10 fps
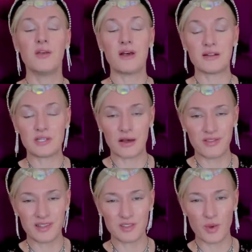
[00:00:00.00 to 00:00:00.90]
That's how
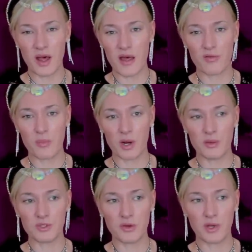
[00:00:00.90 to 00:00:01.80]
things were.
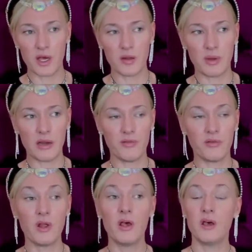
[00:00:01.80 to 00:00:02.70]
Everybody was giving her the
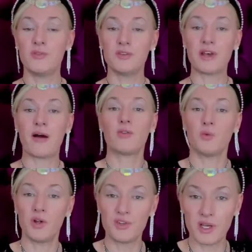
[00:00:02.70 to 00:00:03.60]
benefit of the
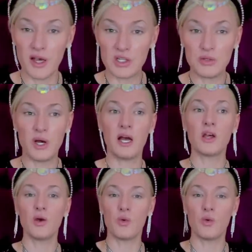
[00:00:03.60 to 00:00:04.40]
doubt, wanting her to work,